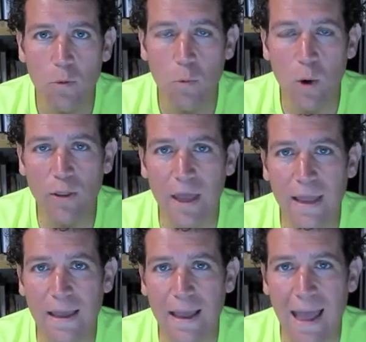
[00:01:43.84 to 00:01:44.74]
where
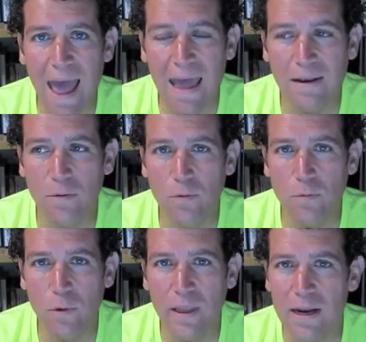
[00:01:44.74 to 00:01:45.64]
they had
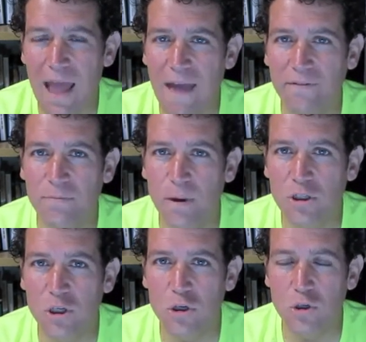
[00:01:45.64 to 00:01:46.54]
where they didn't have as
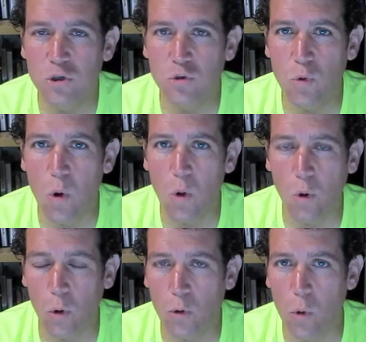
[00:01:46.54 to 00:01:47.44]
much control
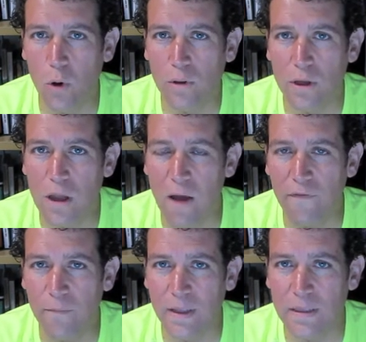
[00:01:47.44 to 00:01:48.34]
or, or the
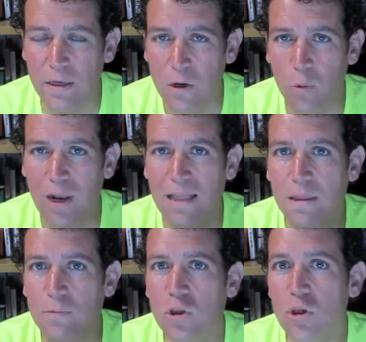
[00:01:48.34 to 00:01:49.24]
government would let
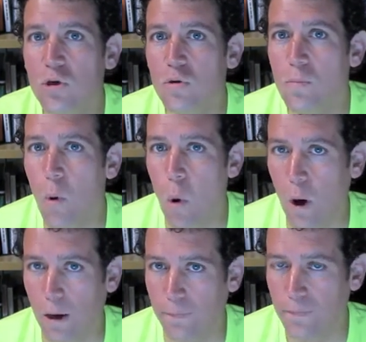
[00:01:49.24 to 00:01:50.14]
them do
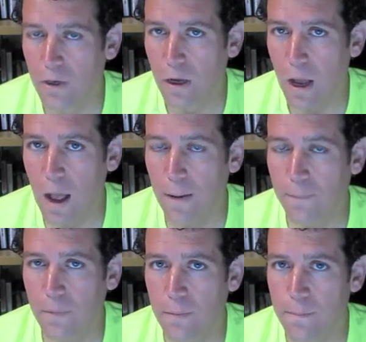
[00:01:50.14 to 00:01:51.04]
more
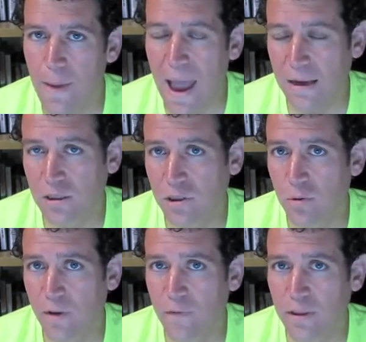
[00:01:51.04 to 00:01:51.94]
um, back is
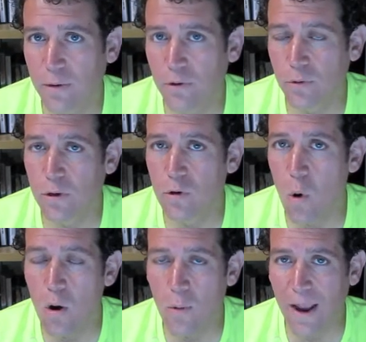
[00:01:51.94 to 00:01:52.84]
sort of what they were doing in
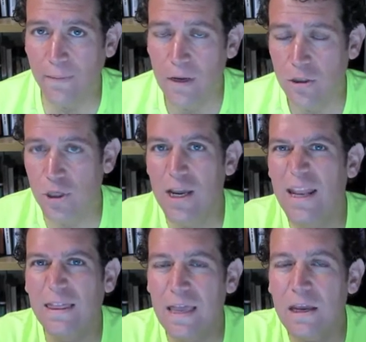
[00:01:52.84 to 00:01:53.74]
Norway. So they
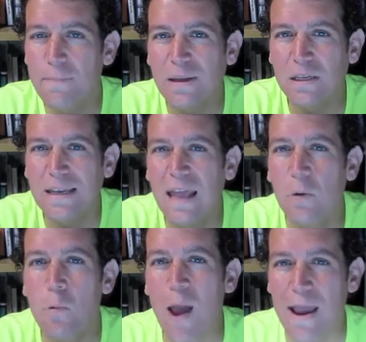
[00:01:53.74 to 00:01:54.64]
could, they could basically get
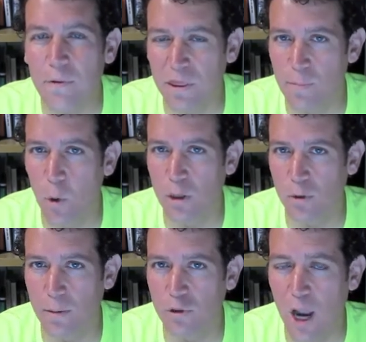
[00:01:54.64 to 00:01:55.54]
away with more is
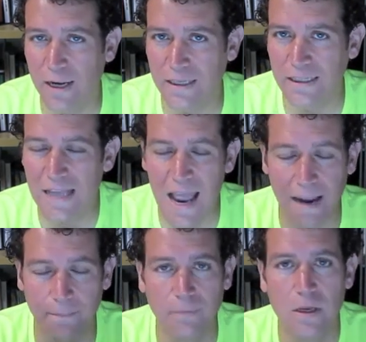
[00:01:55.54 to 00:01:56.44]
what I'm trying to say.